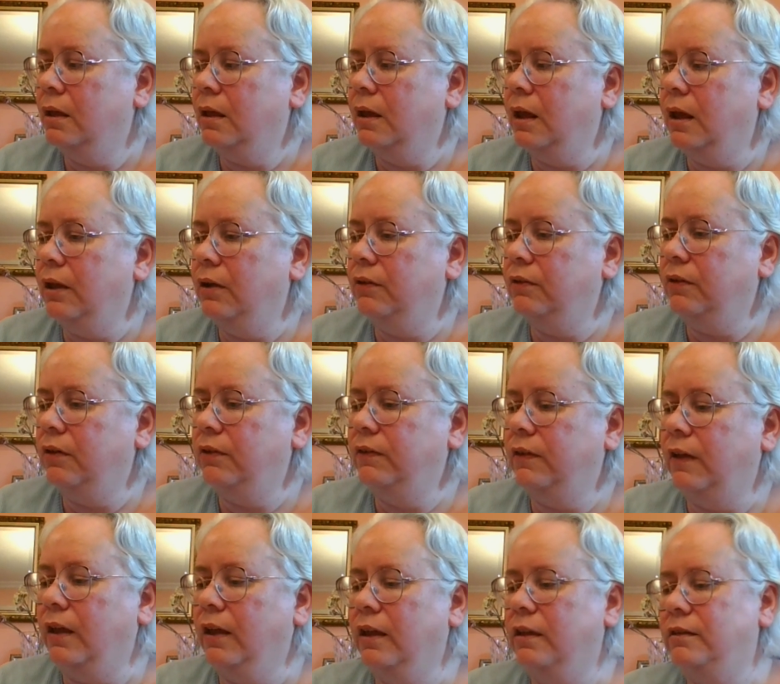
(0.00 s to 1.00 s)
Okay, here's our
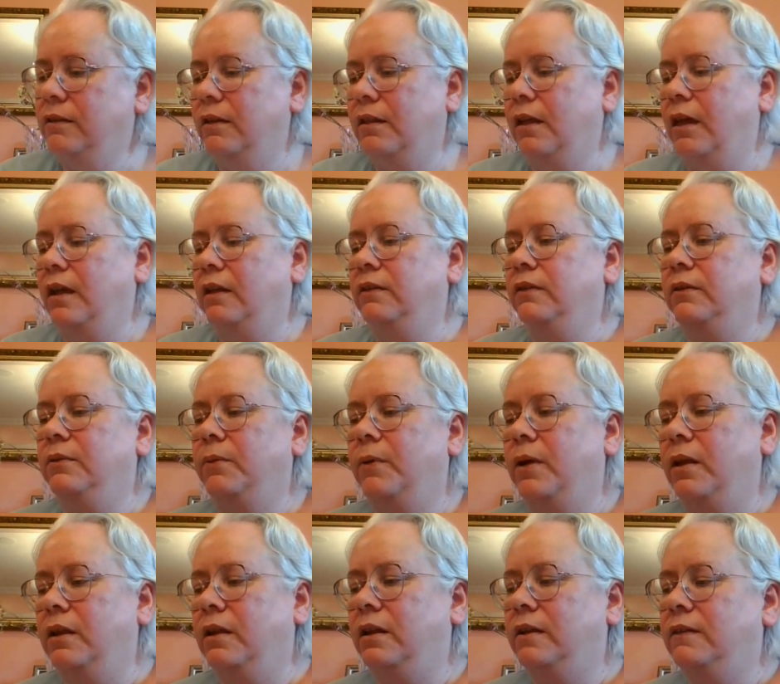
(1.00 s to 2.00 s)
second to last
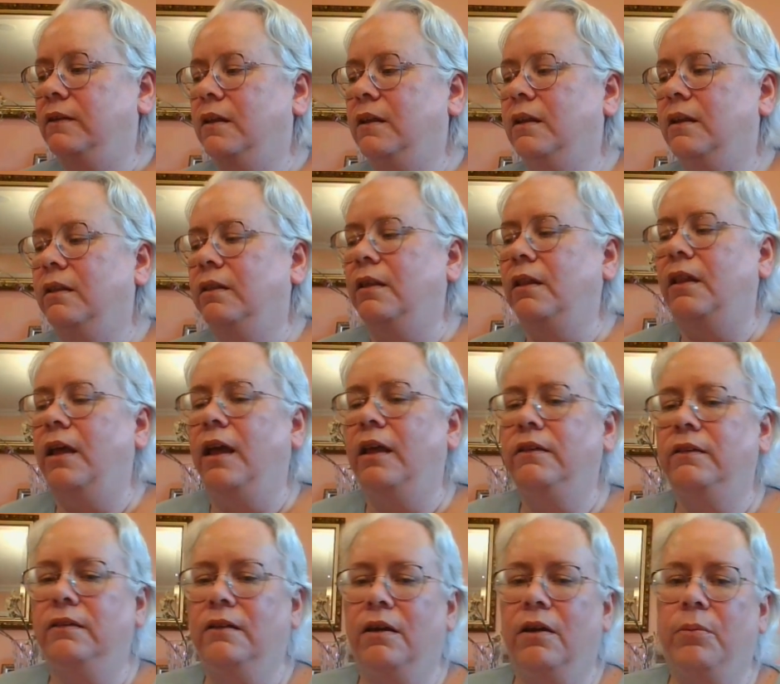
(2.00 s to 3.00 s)
one. So the
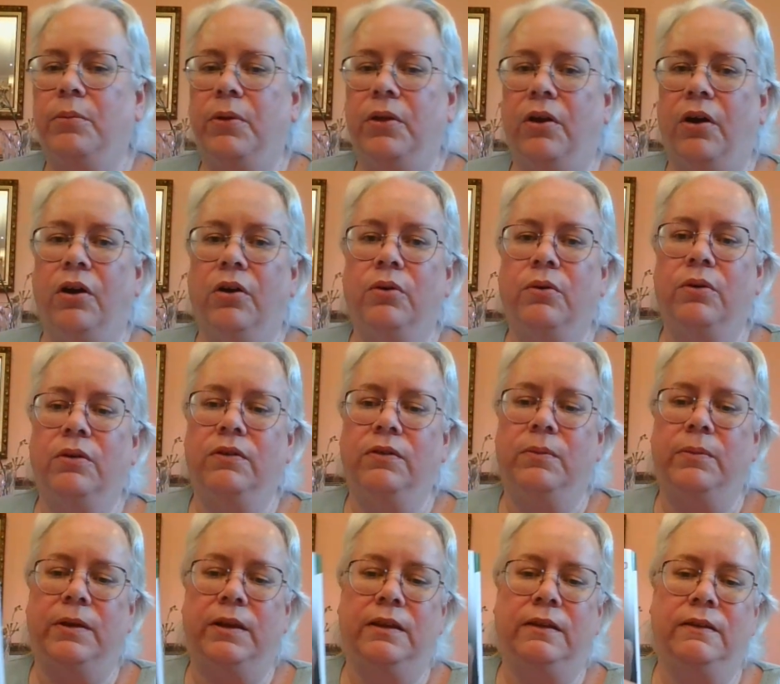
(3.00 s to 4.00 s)
last couple are
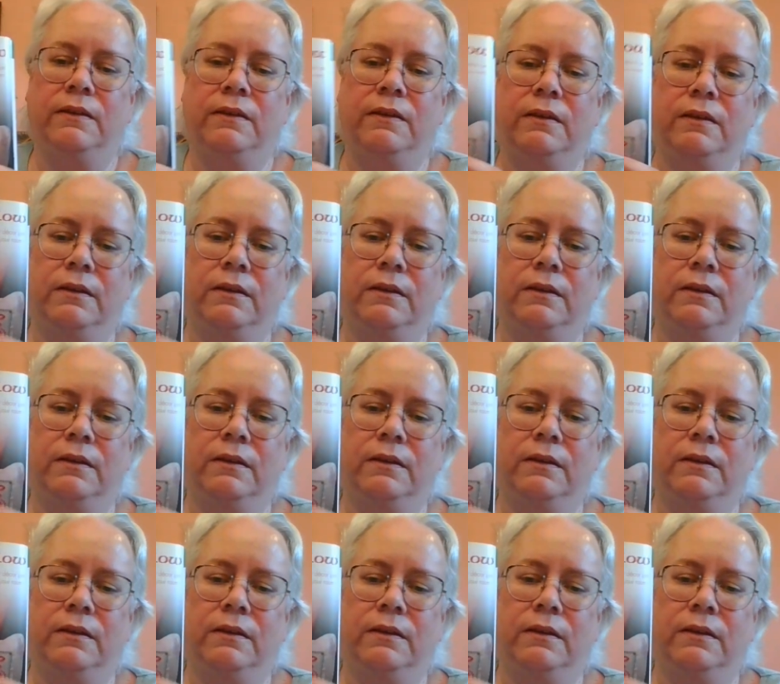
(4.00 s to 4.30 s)
Christmas,